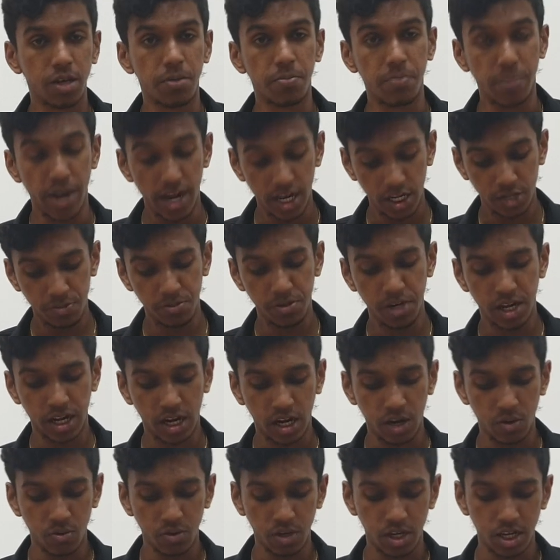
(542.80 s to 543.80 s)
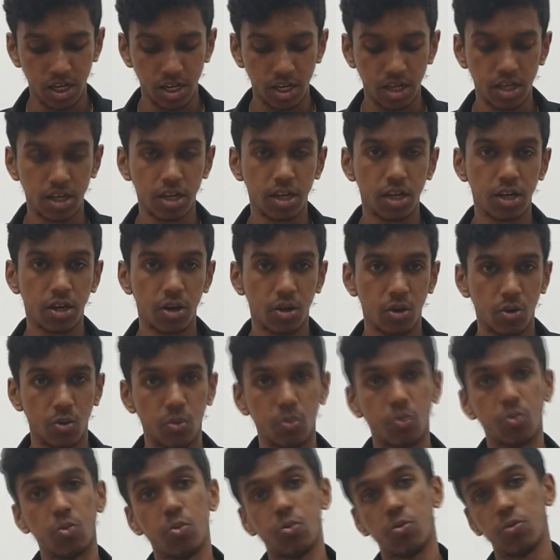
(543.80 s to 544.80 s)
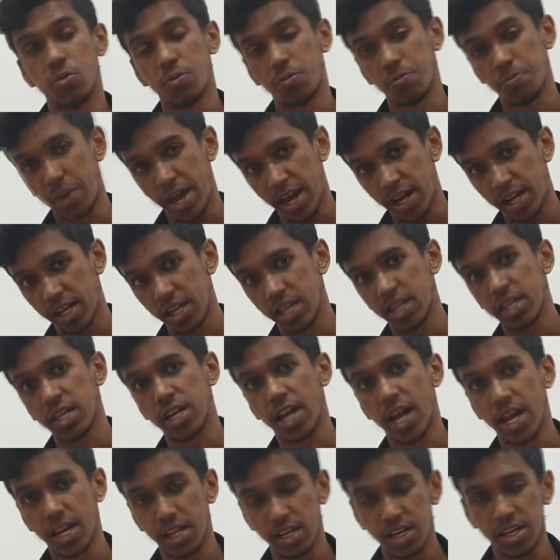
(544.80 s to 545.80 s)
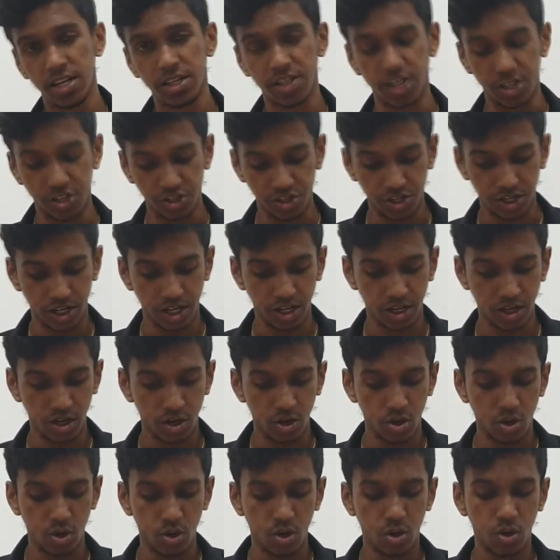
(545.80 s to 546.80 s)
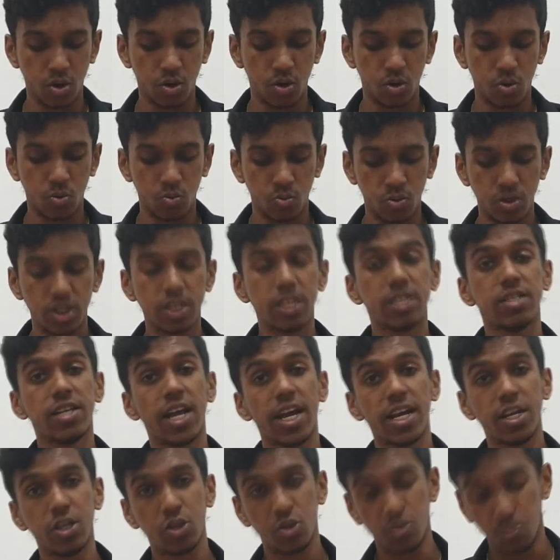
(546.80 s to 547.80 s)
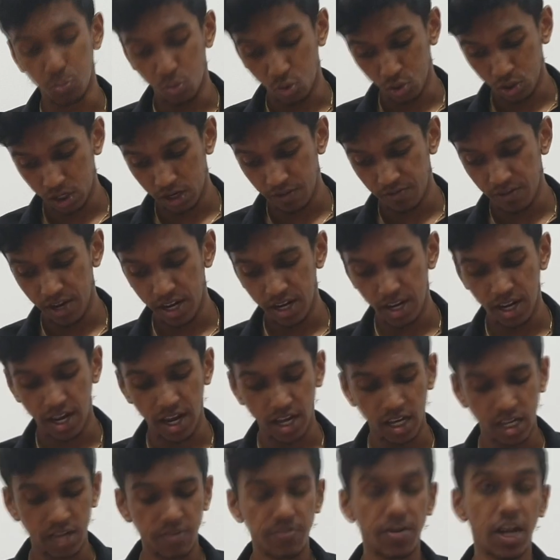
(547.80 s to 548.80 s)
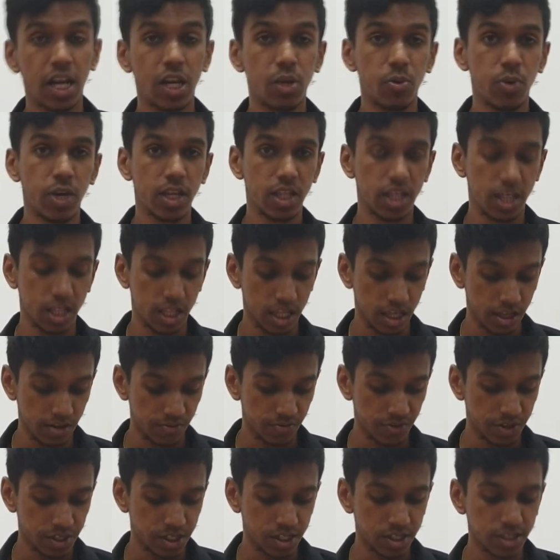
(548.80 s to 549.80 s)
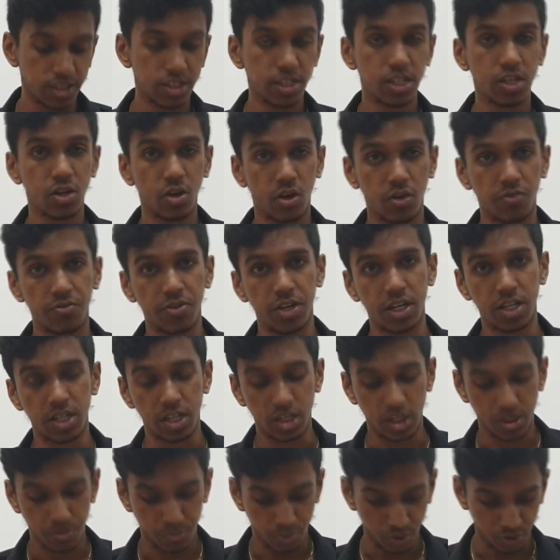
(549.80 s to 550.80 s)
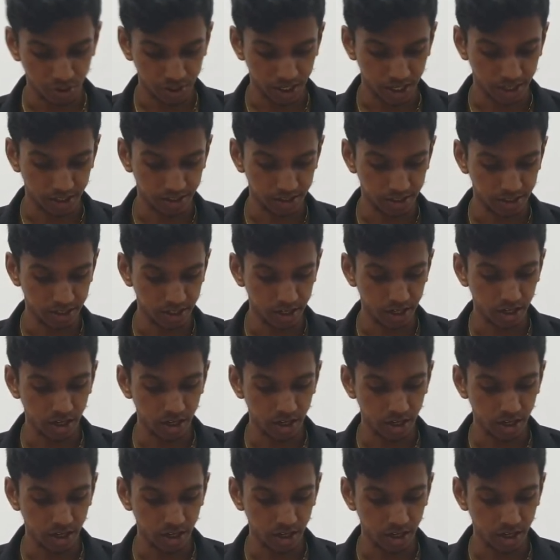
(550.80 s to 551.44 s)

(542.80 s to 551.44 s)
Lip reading: Management accounting back in the 19th century were designed to motivate and evaluate the efficiency of internal process.